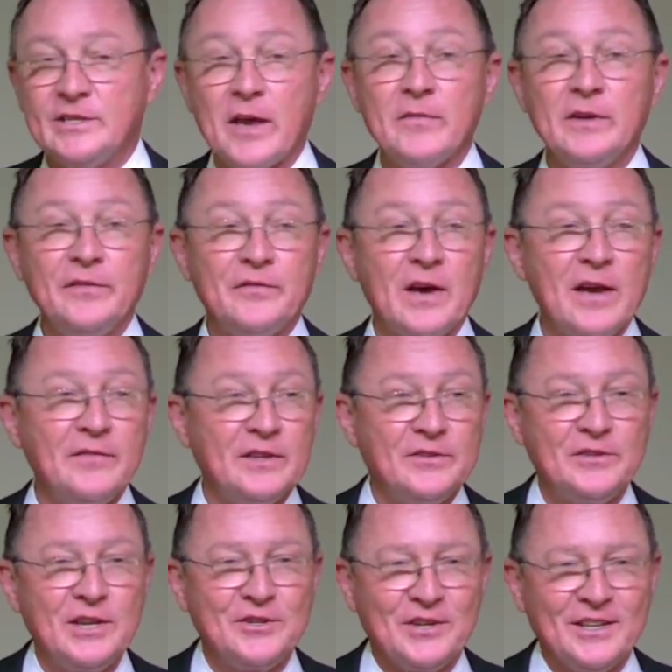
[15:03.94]
75
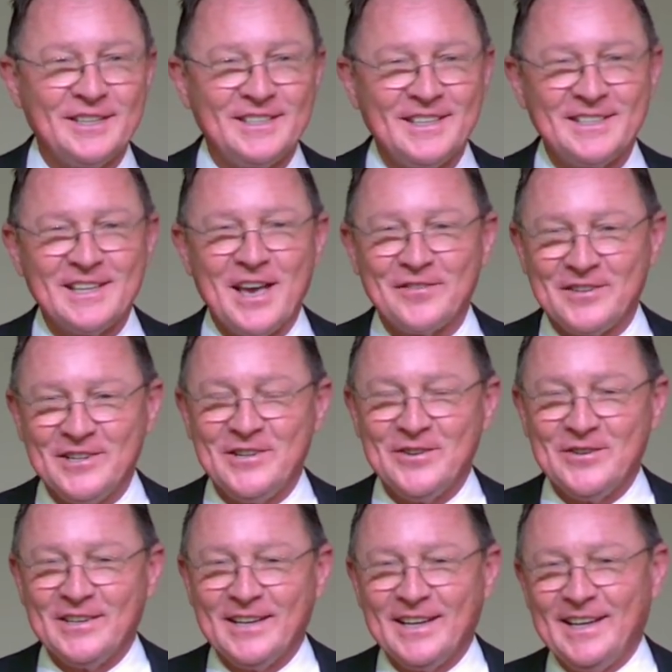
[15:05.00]
decisions this
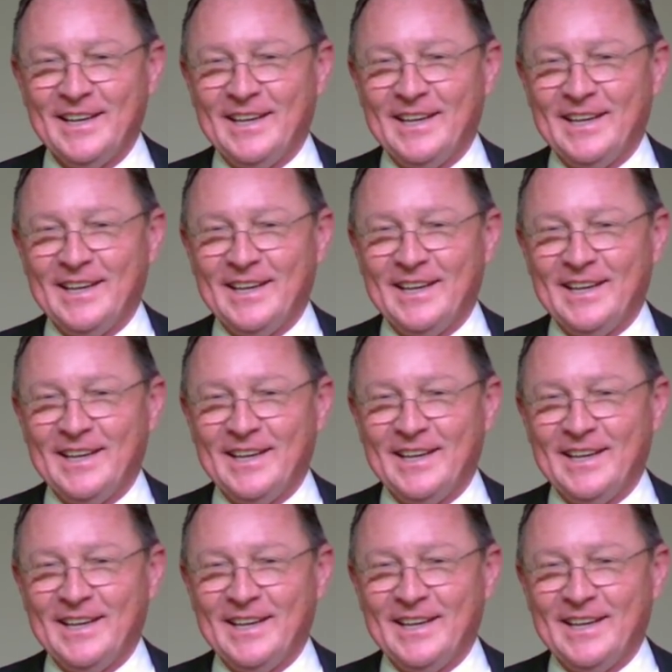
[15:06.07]
afternoon.